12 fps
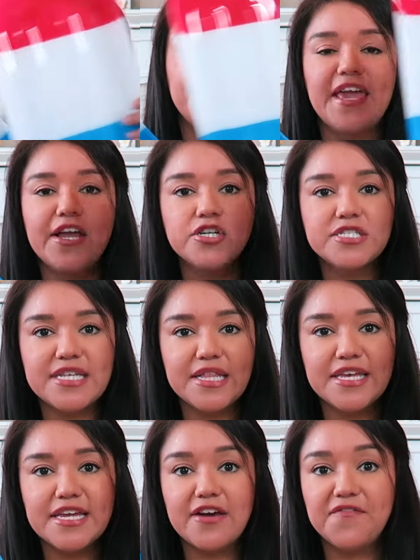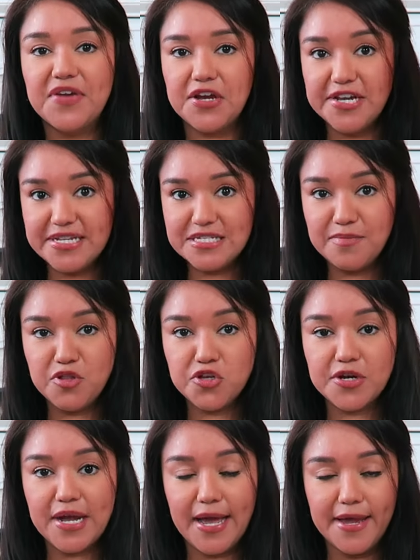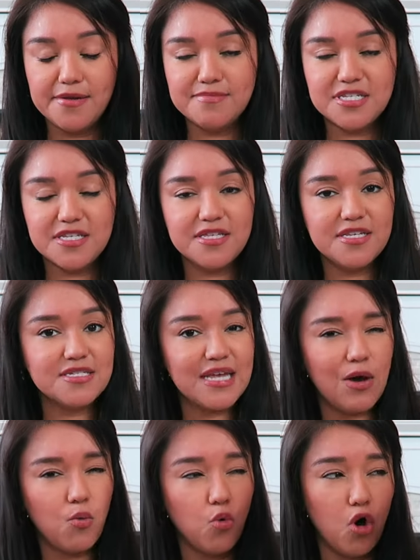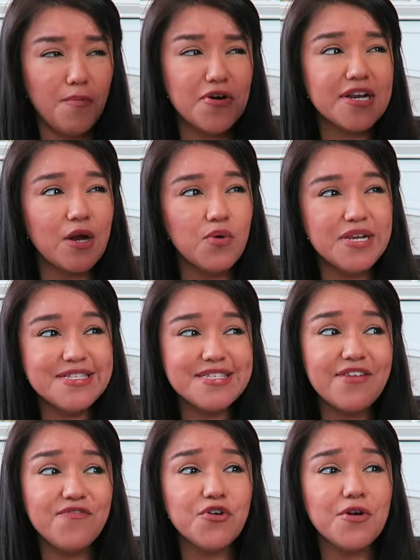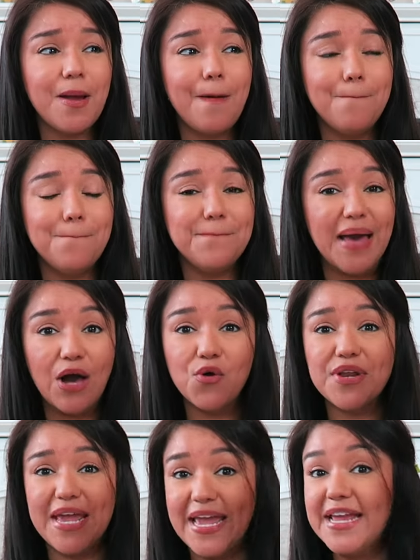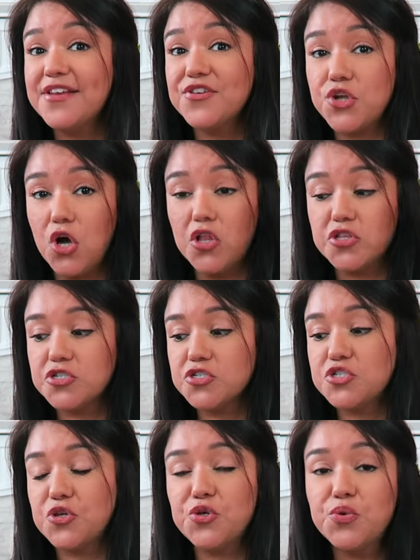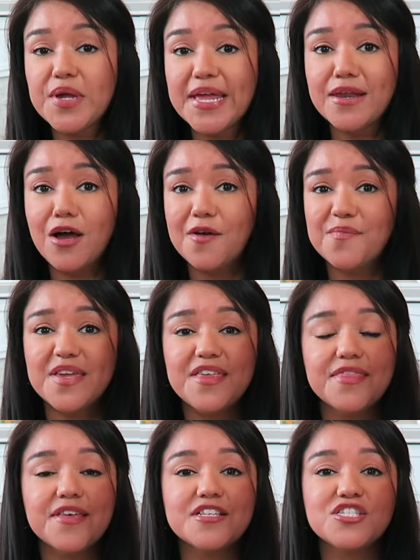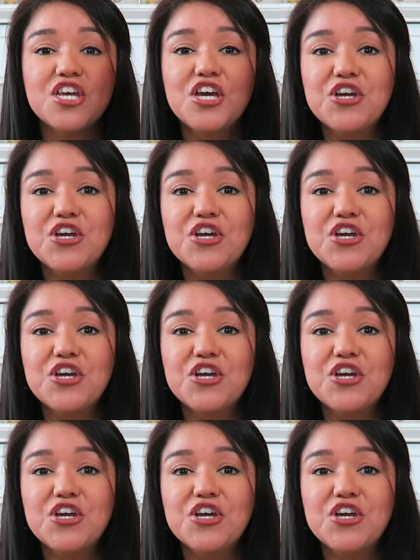They are selling a very similar item to this at Walmart. I wanna say for about $8. So you cannot beat this.